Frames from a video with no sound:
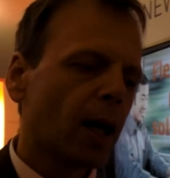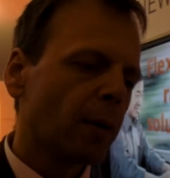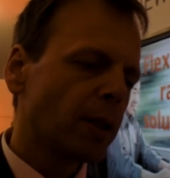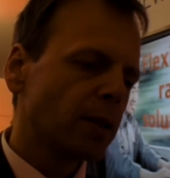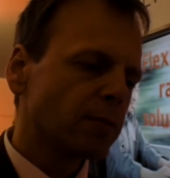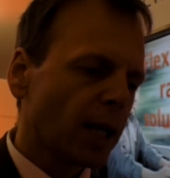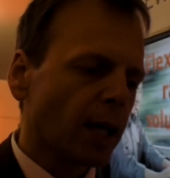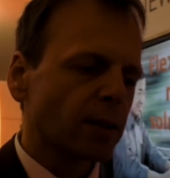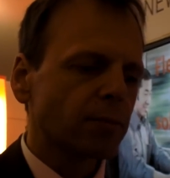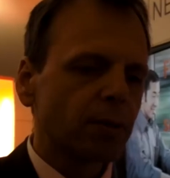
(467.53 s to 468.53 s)
I mean,
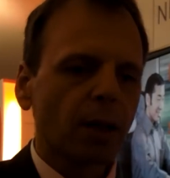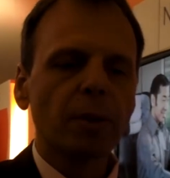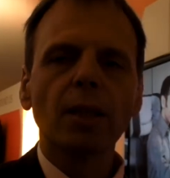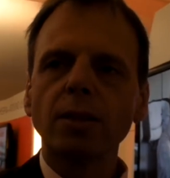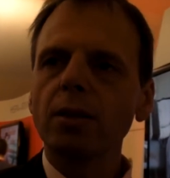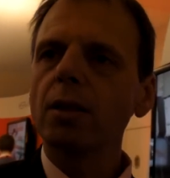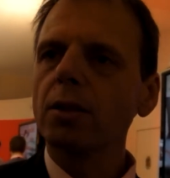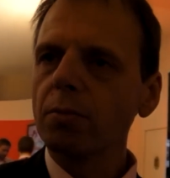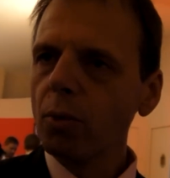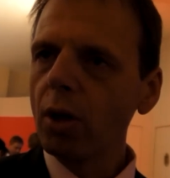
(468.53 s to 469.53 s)
yeah. I mean, it's
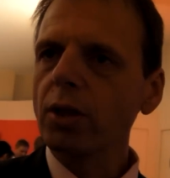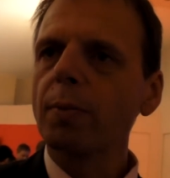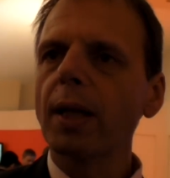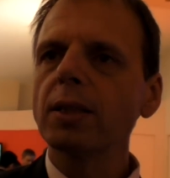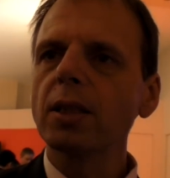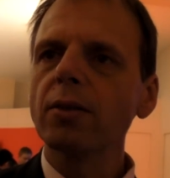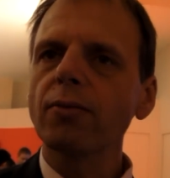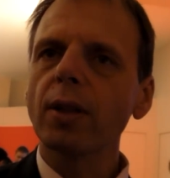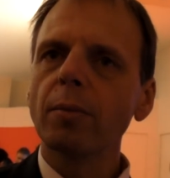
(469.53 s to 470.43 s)
it's more expensive.